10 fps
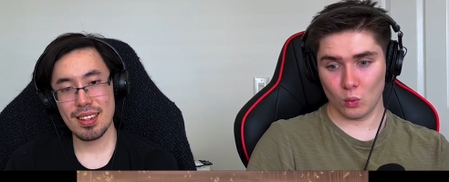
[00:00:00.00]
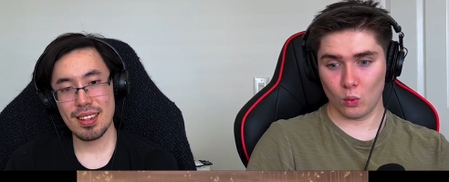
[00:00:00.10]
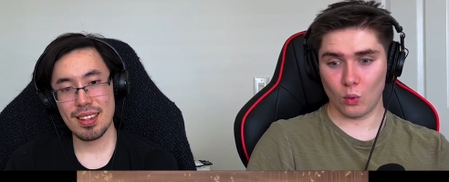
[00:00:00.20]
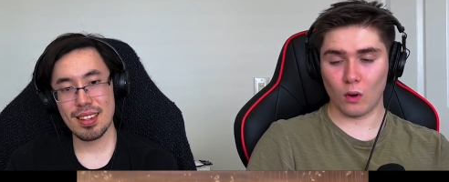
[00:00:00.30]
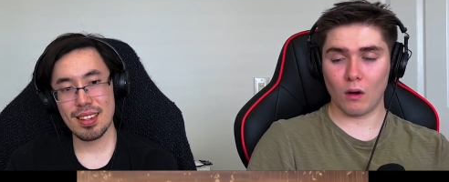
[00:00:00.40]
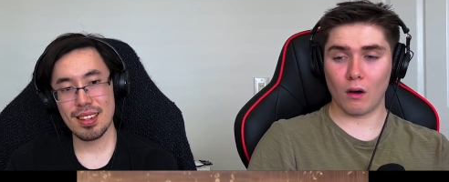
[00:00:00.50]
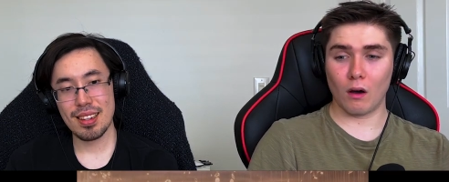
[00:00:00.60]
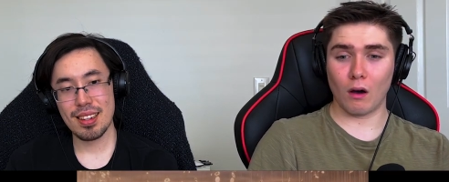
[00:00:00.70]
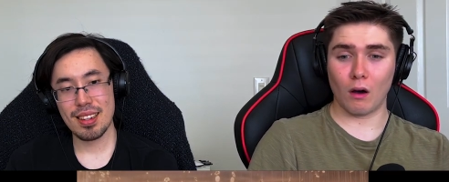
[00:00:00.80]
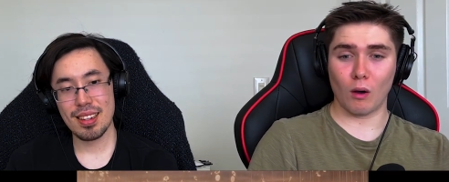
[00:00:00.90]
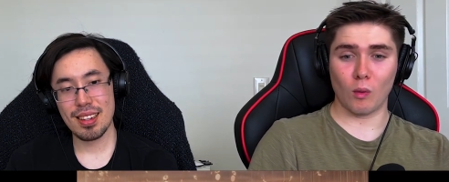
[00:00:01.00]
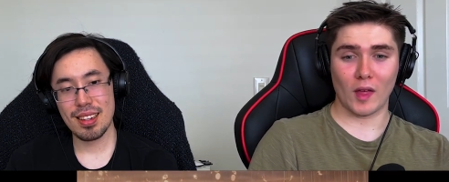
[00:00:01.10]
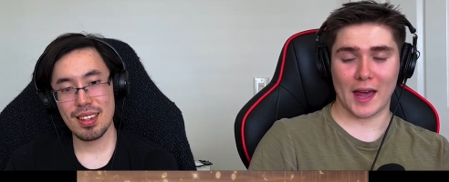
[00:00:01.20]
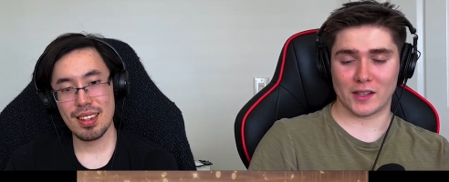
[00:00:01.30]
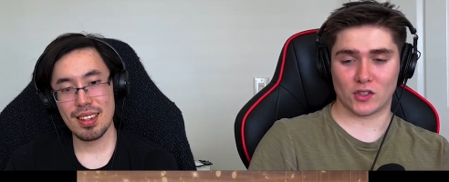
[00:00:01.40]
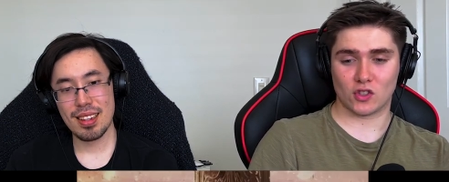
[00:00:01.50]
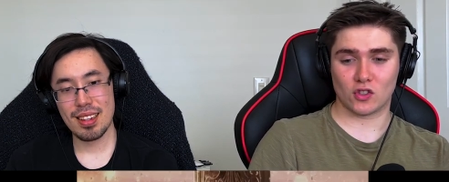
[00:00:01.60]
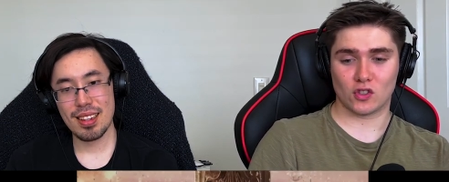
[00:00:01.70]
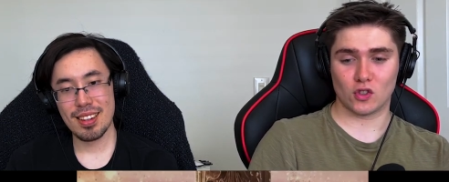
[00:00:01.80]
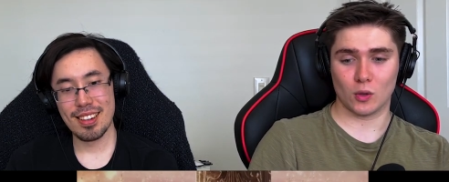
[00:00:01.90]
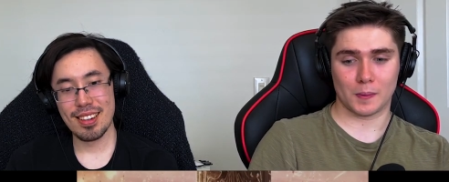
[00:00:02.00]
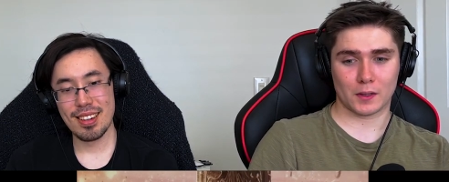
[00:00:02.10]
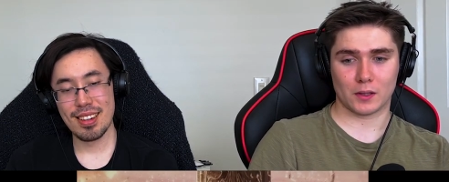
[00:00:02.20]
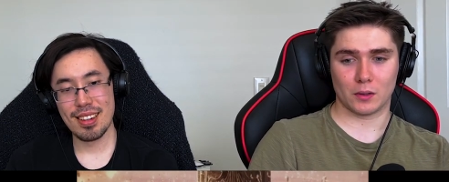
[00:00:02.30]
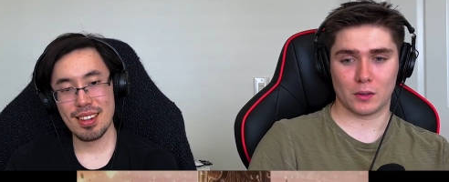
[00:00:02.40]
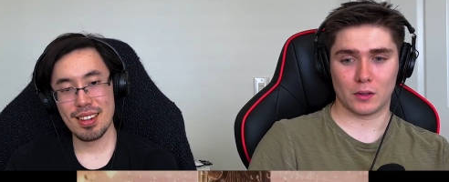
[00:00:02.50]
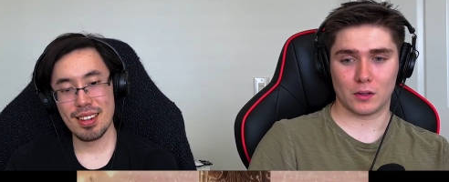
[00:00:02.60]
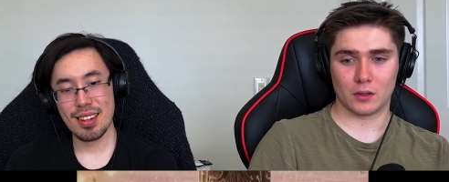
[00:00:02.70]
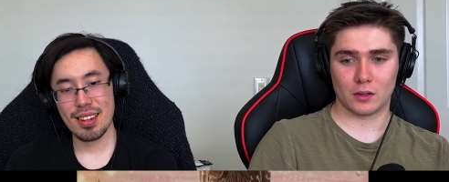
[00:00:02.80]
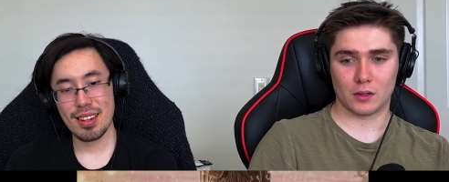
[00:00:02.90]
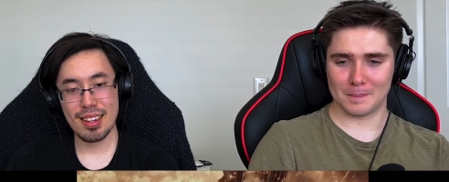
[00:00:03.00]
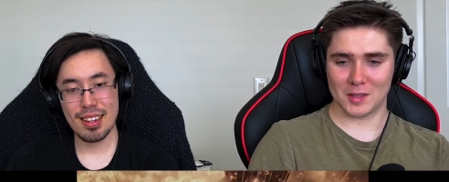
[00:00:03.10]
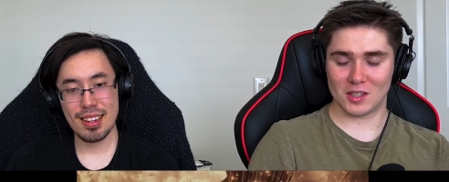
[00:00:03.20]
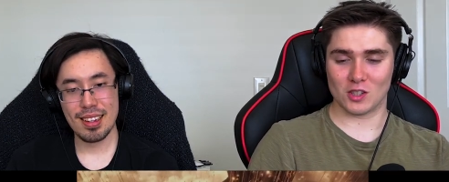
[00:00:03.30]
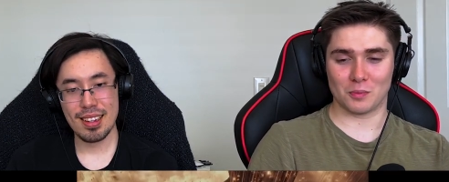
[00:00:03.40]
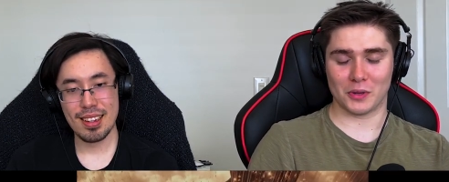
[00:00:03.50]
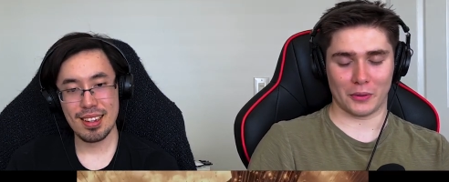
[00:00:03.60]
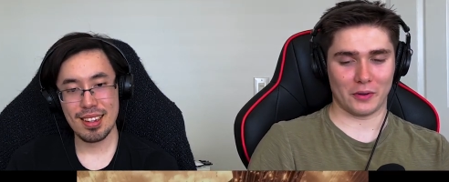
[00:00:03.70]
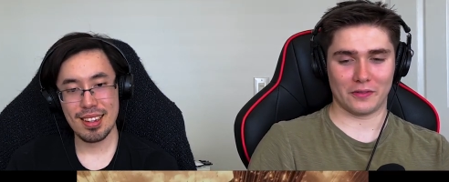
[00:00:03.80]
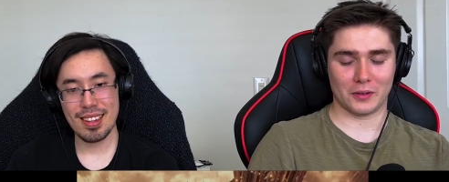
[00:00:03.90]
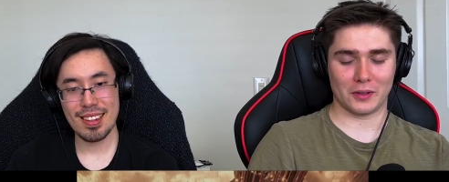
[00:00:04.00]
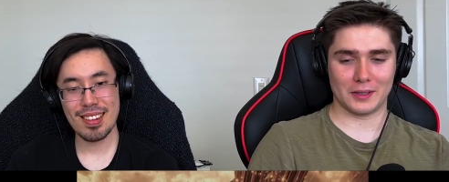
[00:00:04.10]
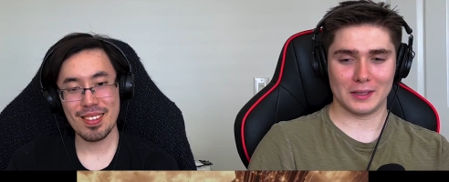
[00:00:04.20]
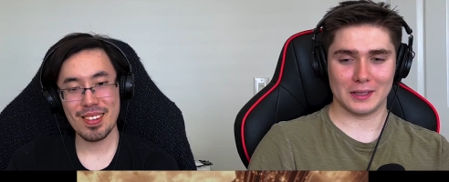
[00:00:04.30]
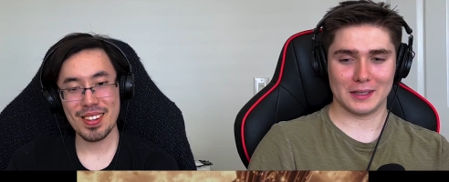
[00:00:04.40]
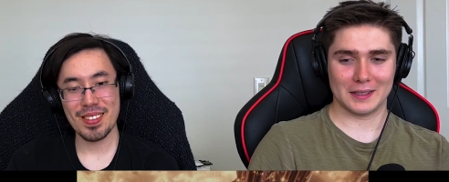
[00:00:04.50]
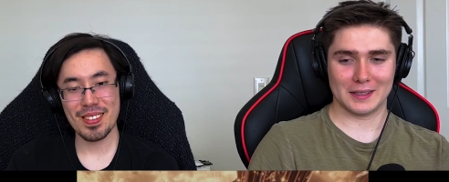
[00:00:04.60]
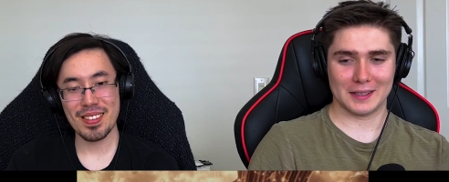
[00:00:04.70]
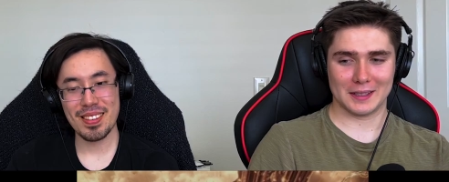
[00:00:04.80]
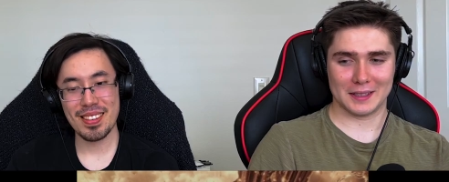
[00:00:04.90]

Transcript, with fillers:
Speaker 1: Whoa, that is super cool. This is beautiful. This is really cool.